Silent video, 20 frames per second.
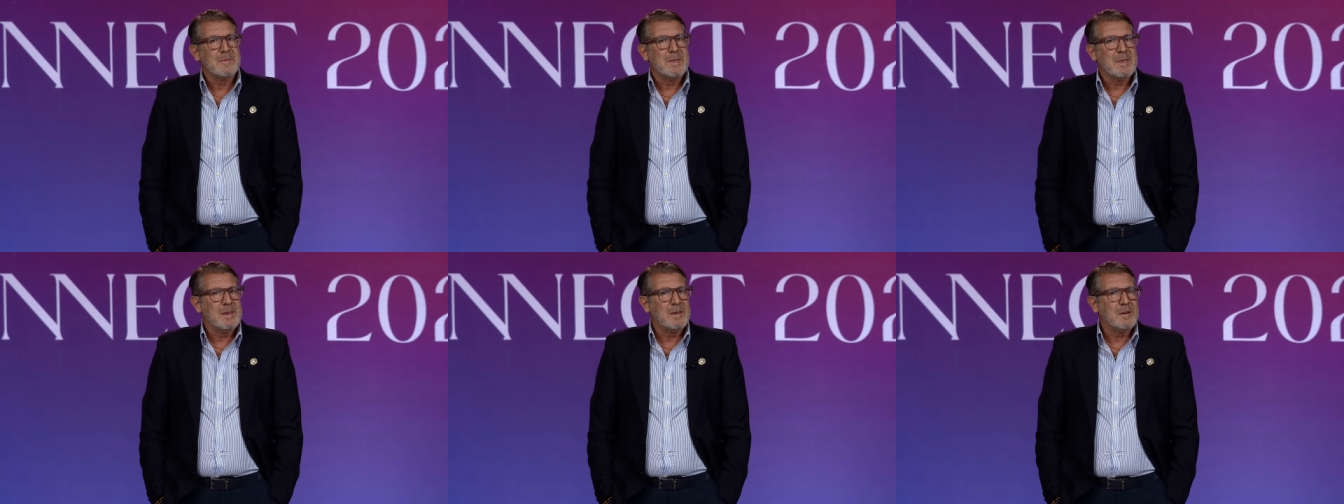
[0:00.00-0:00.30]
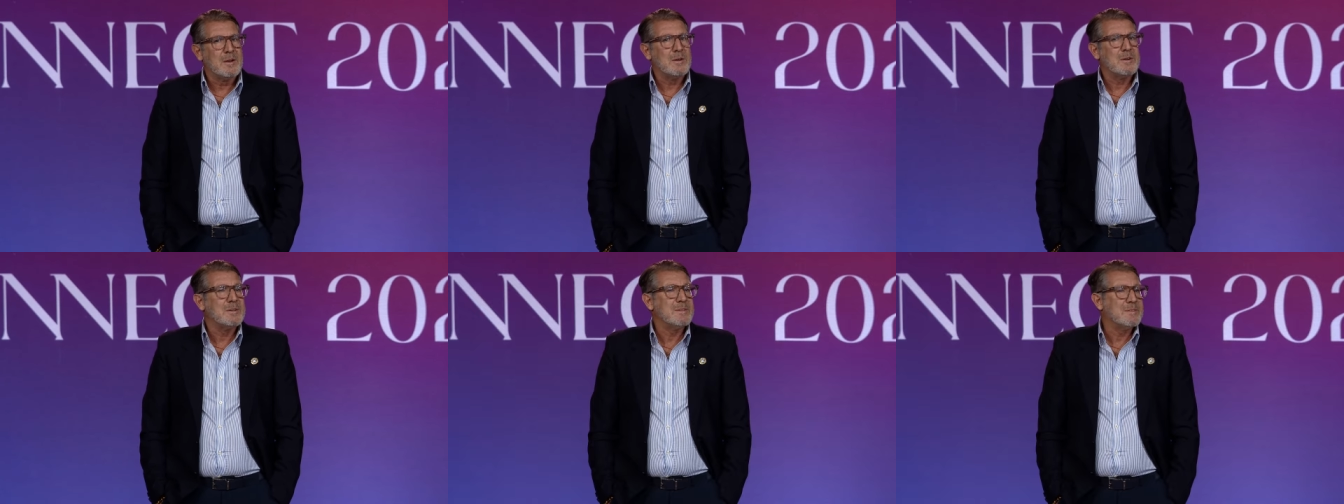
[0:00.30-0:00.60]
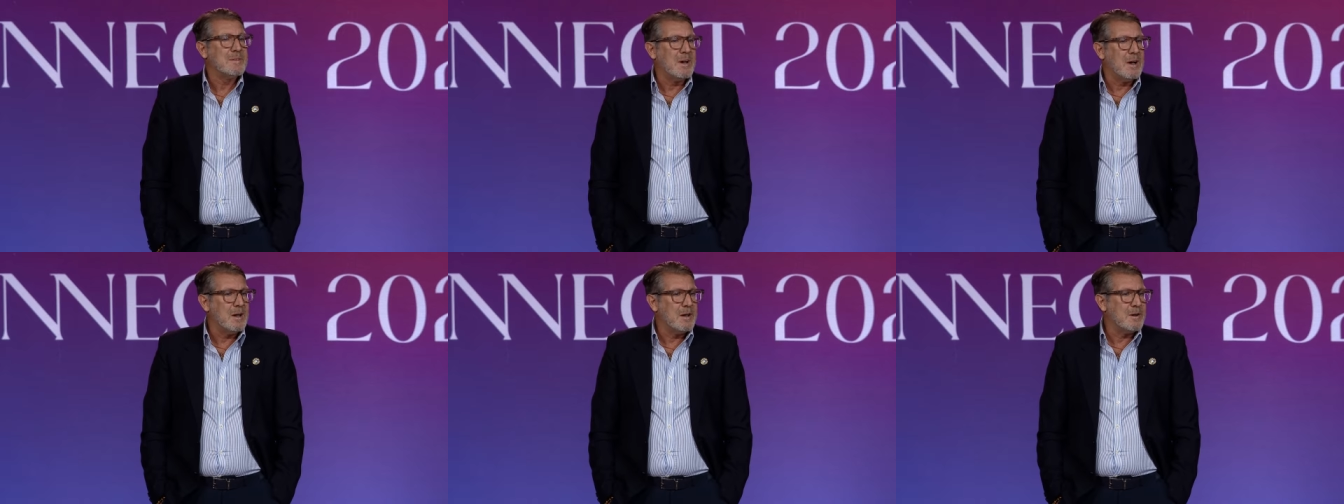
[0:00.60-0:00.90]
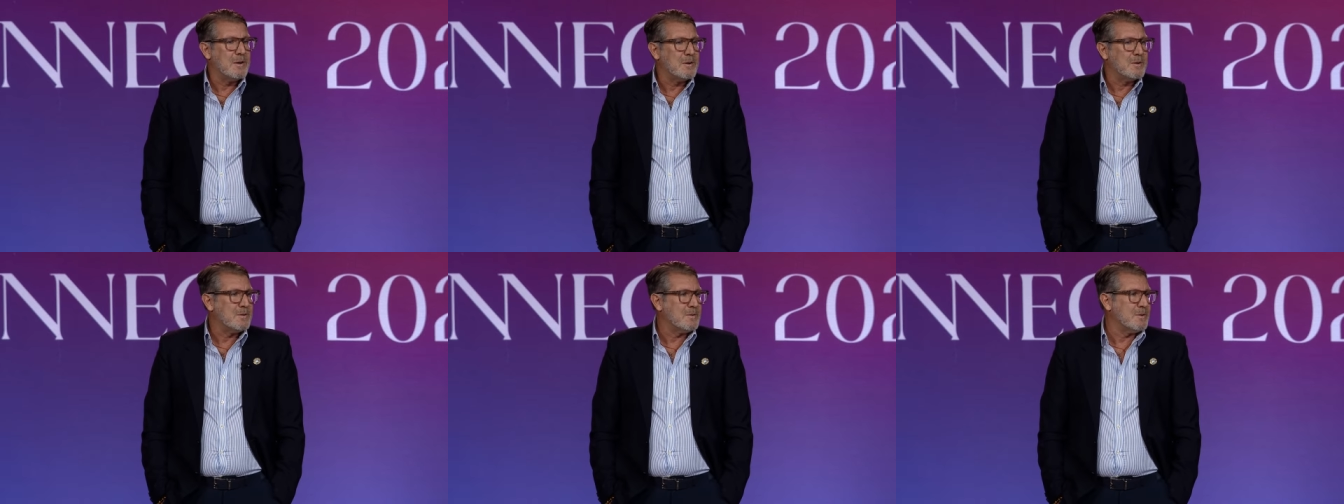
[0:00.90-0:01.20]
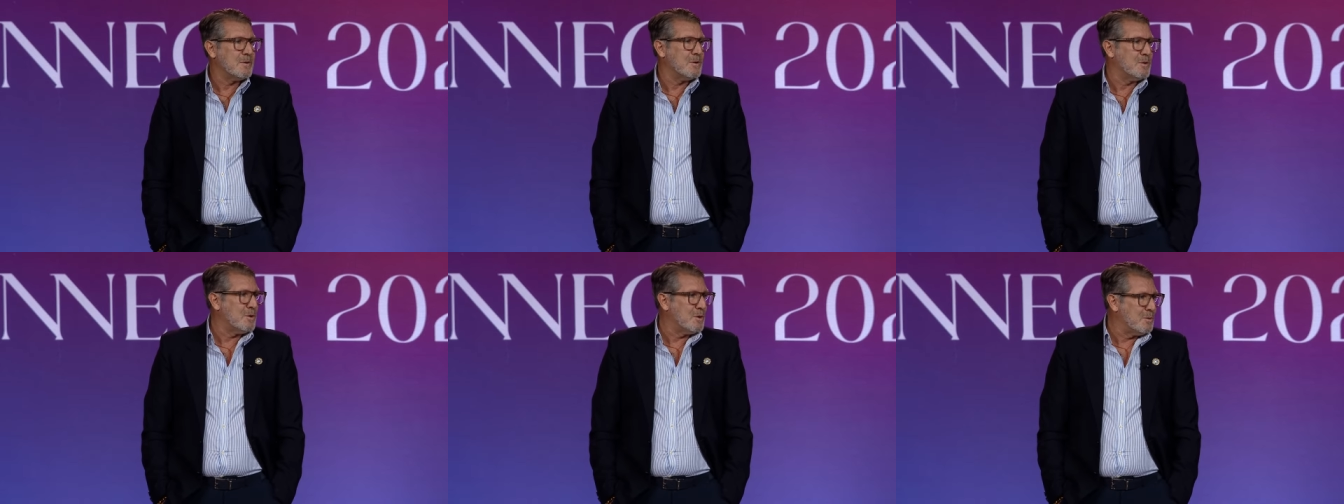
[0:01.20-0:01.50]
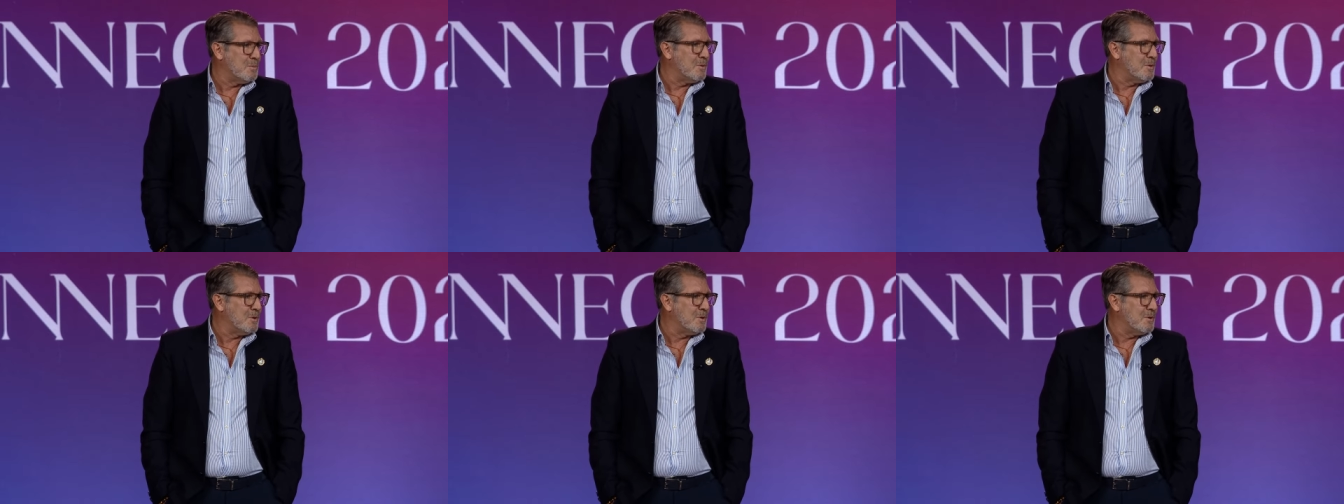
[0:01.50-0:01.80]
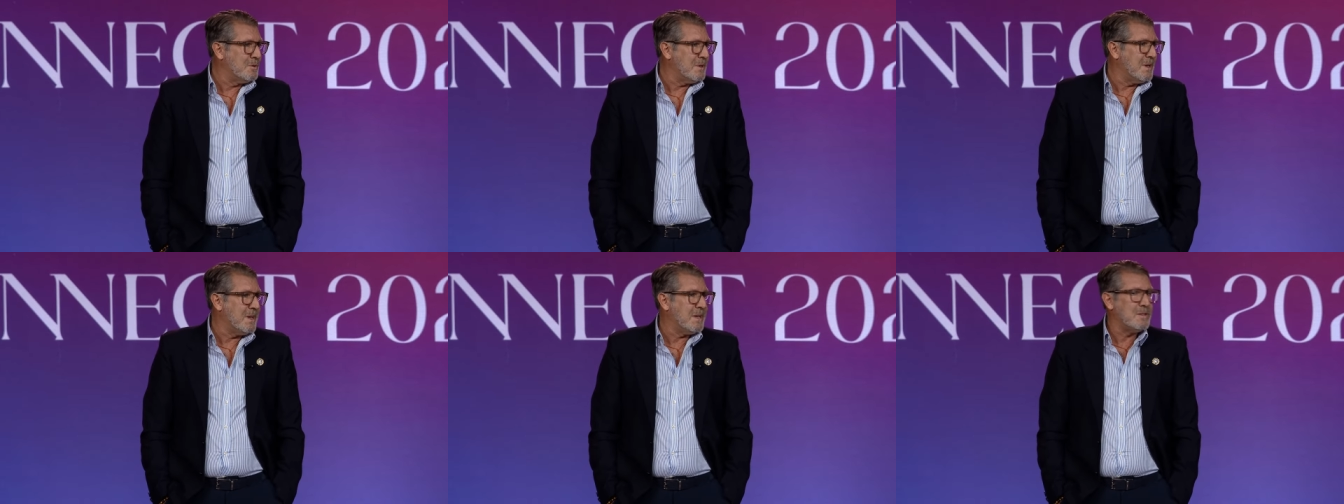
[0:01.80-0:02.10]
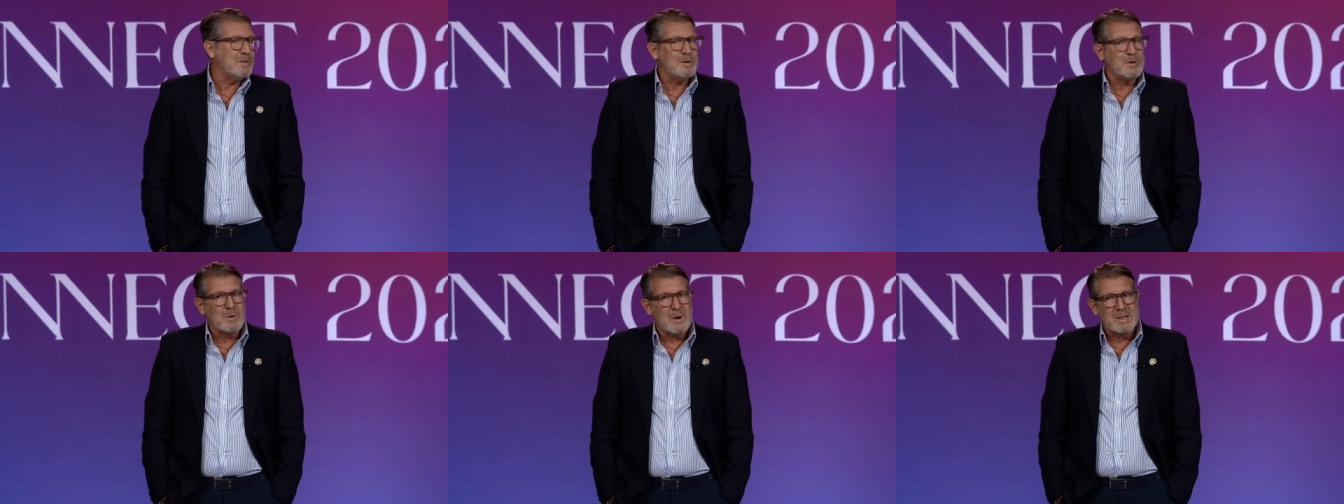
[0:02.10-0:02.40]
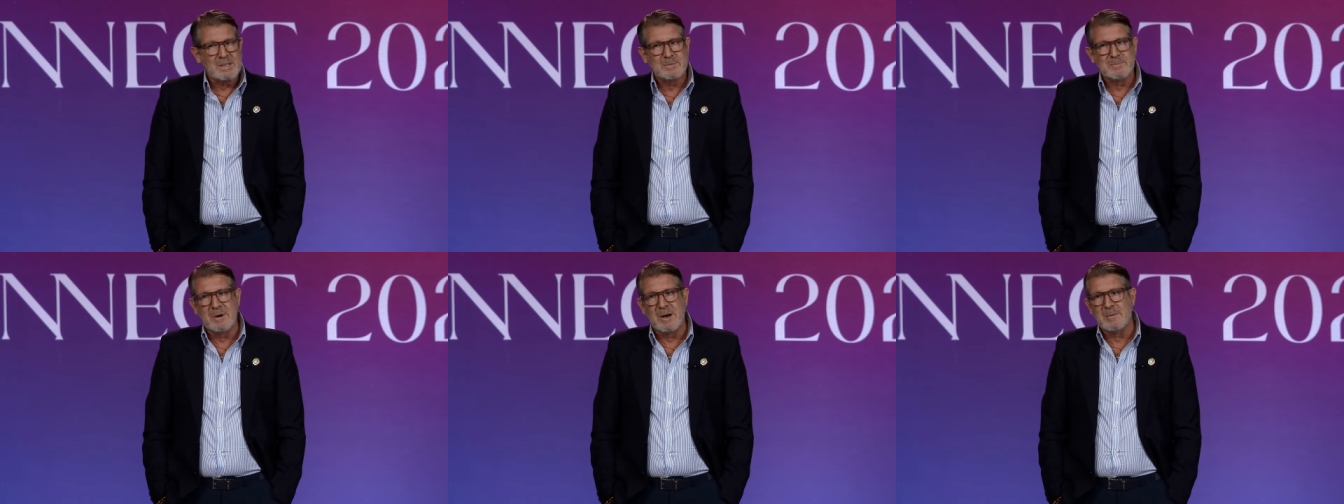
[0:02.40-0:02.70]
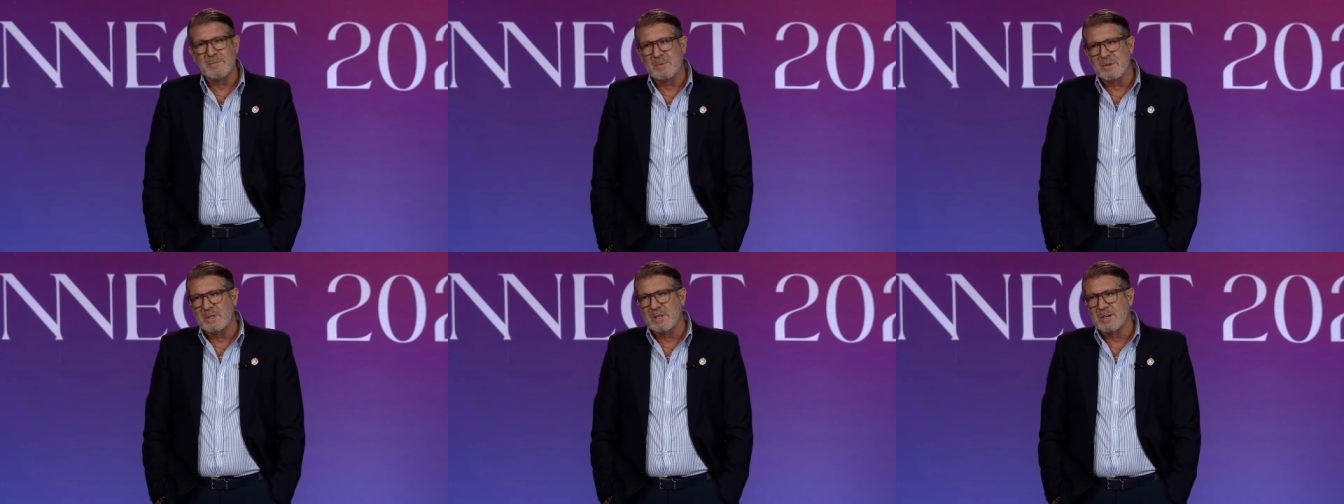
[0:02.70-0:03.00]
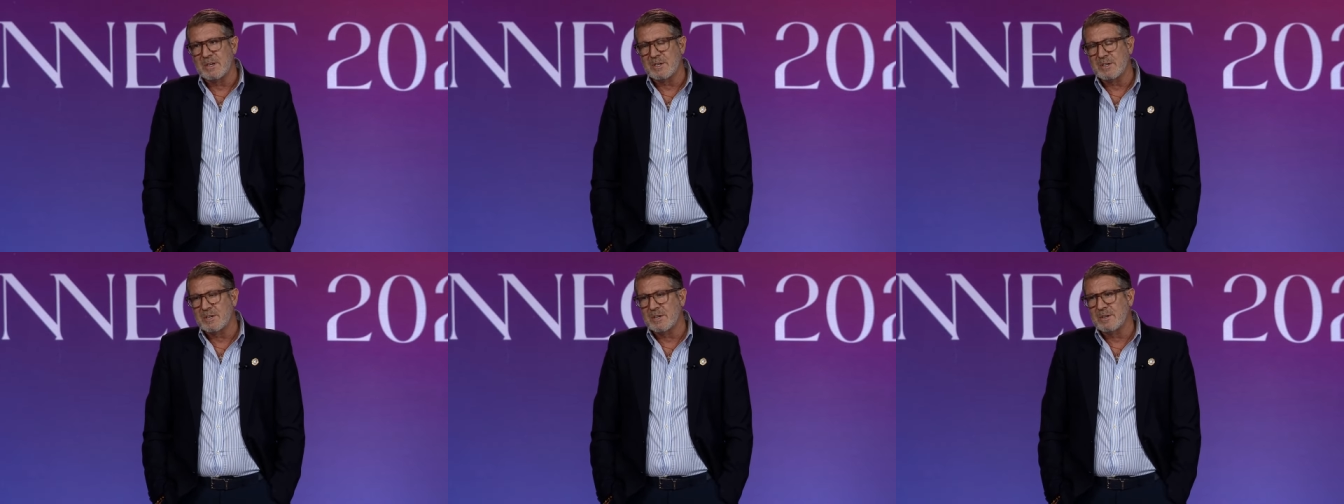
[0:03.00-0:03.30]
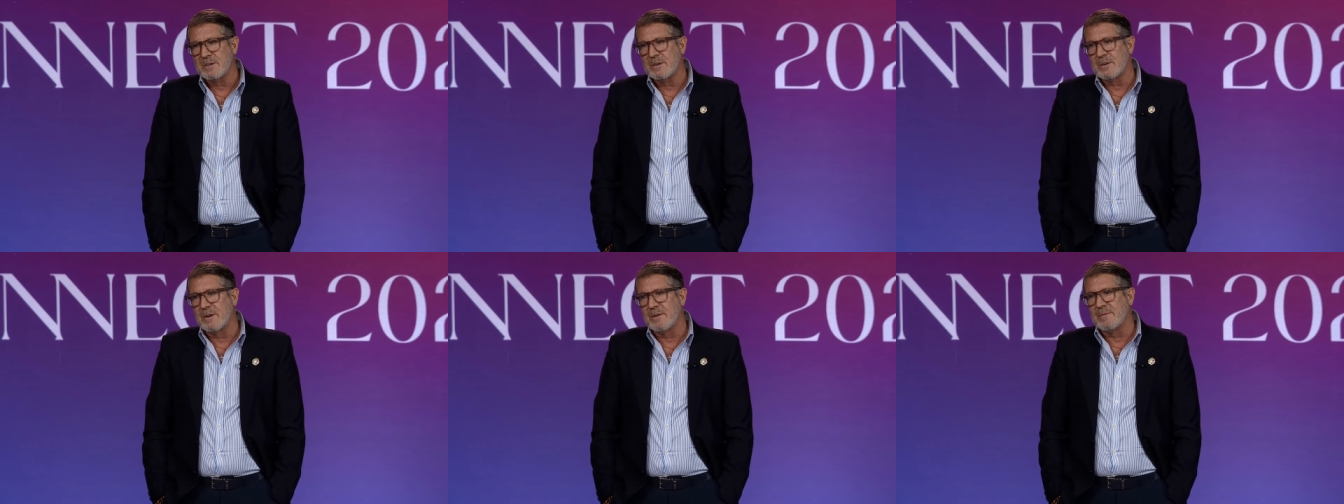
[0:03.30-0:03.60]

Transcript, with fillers: and our entire global and US population